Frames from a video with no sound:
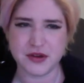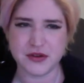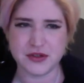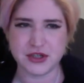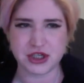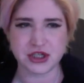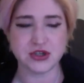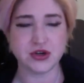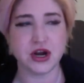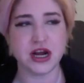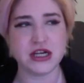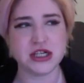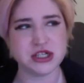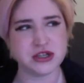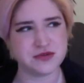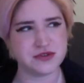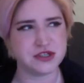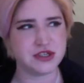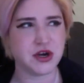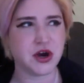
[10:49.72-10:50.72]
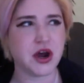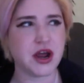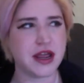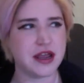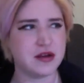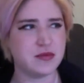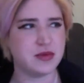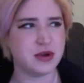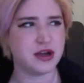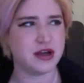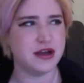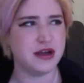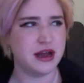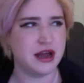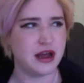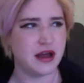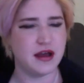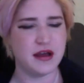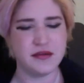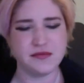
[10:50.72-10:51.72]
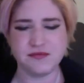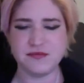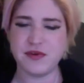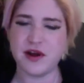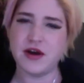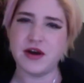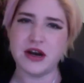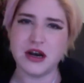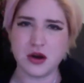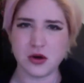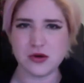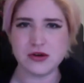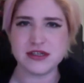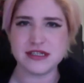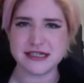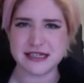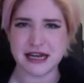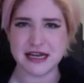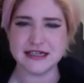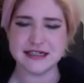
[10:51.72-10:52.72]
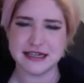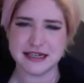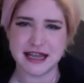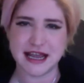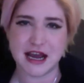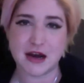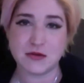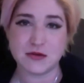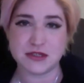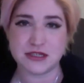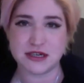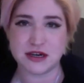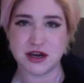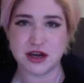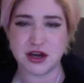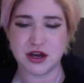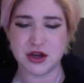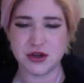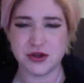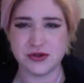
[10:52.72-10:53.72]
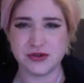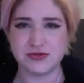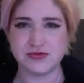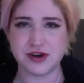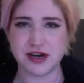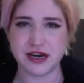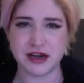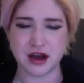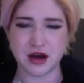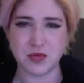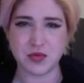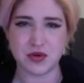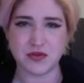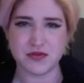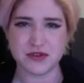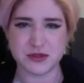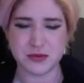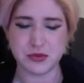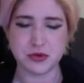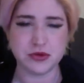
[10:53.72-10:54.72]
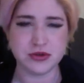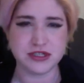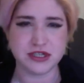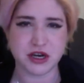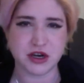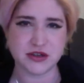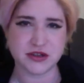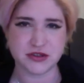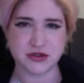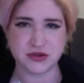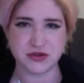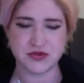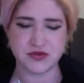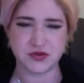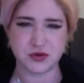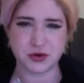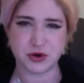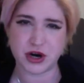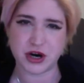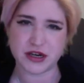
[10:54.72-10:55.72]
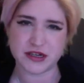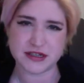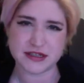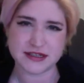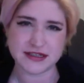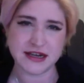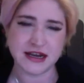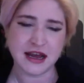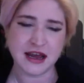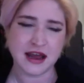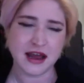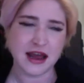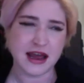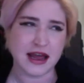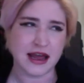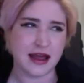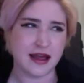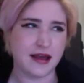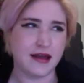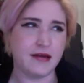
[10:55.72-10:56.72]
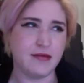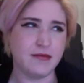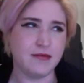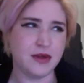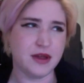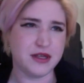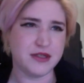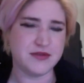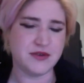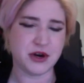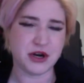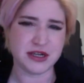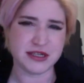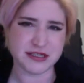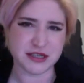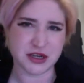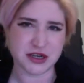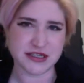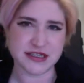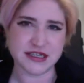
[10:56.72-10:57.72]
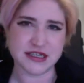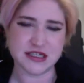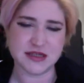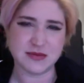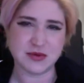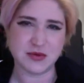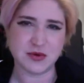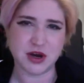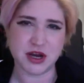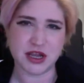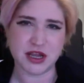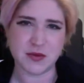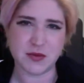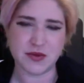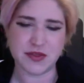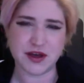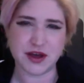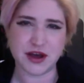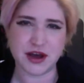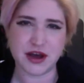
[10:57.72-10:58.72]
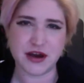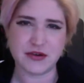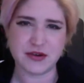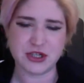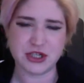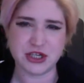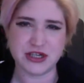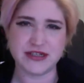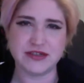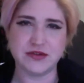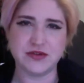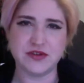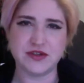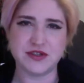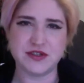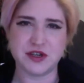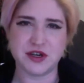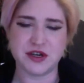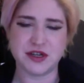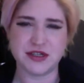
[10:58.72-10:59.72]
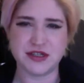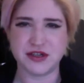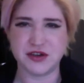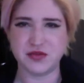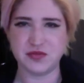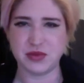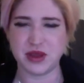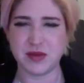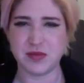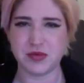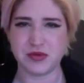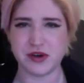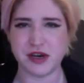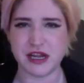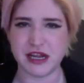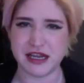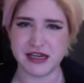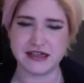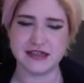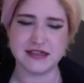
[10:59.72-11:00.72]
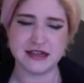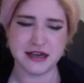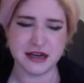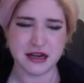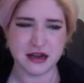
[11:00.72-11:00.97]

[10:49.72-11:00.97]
she's not actually retired, but a very long-standing counsellor who's written a couple of supporting articles for us. It's very exciting to be working with her, and she's on the site. So if people need